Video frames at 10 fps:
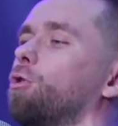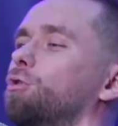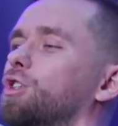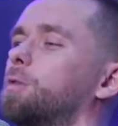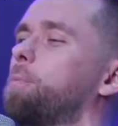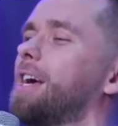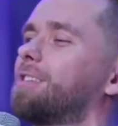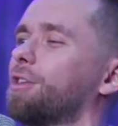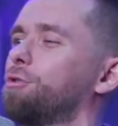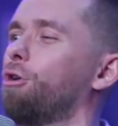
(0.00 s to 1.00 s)
who despise
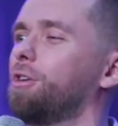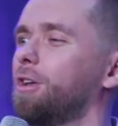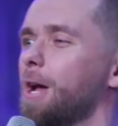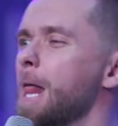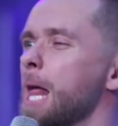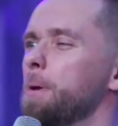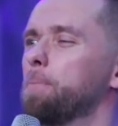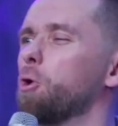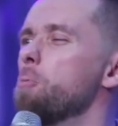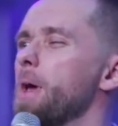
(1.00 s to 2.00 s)
authority,
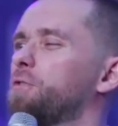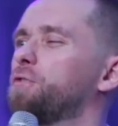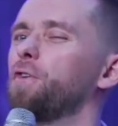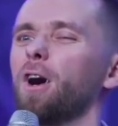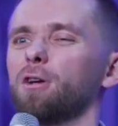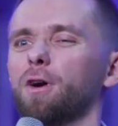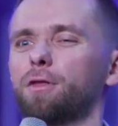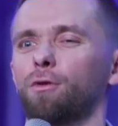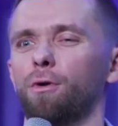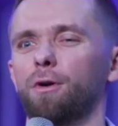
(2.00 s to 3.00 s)
people who make fun of
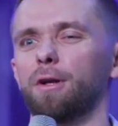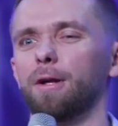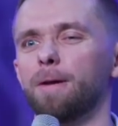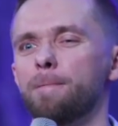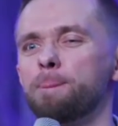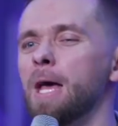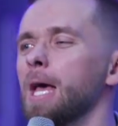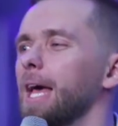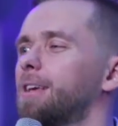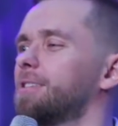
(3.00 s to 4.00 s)
authority. And he